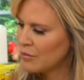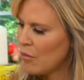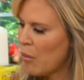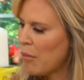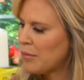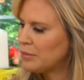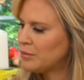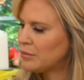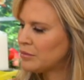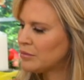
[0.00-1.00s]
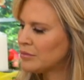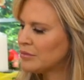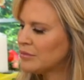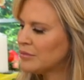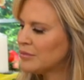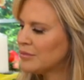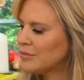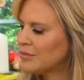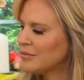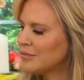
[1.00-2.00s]

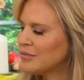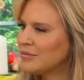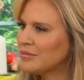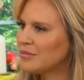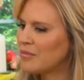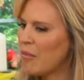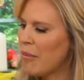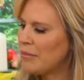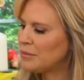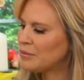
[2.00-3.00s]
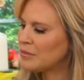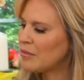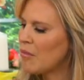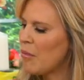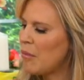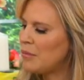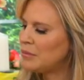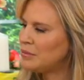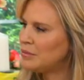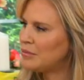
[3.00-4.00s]

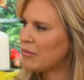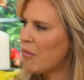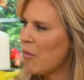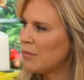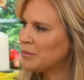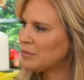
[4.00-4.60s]
[no speech]